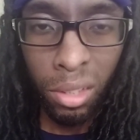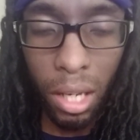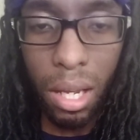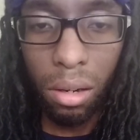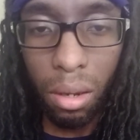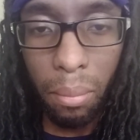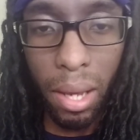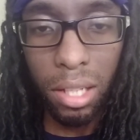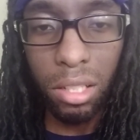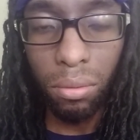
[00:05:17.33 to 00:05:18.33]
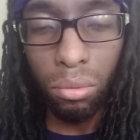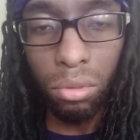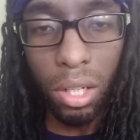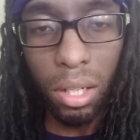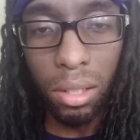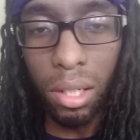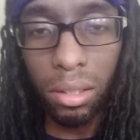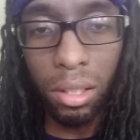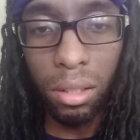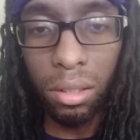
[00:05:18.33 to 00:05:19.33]
And they'll come back as if you've done
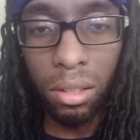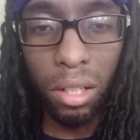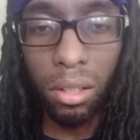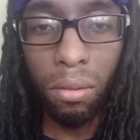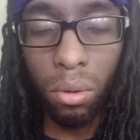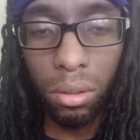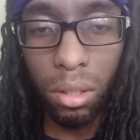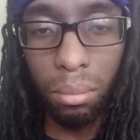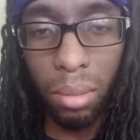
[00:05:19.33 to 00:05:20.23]
nothing for them.